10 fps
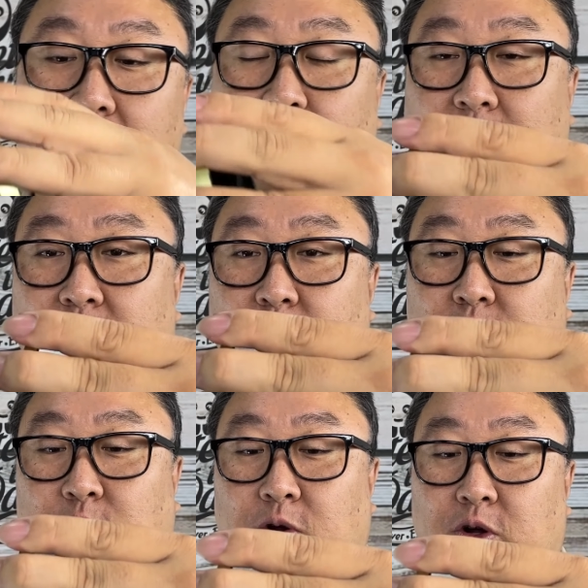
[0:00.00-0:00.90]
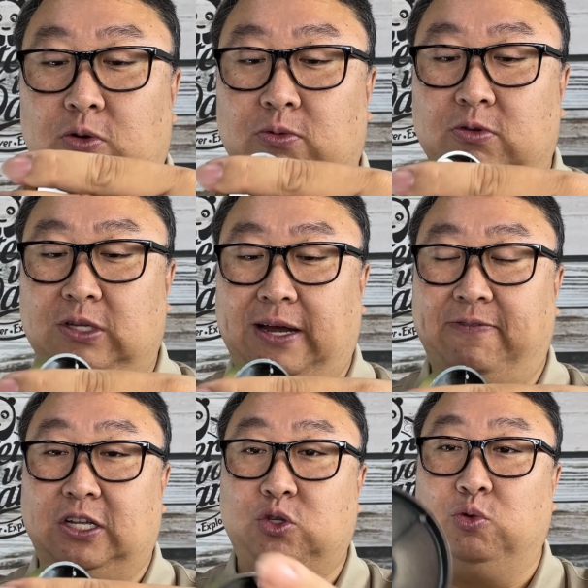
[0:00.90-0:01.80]
There was no screw. There's not
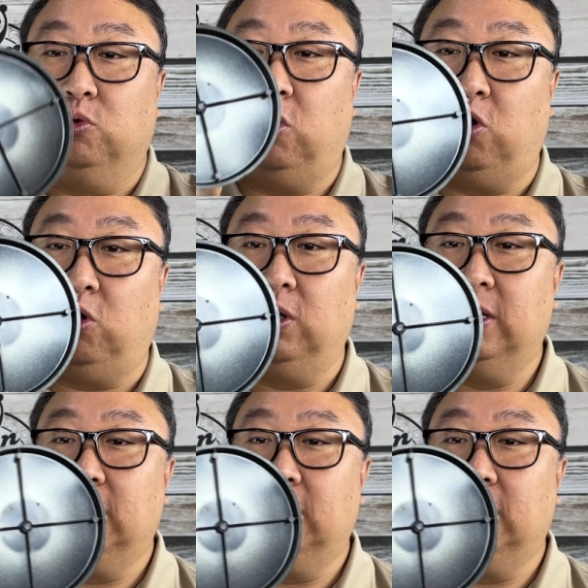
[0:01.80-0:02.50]
even a screw hole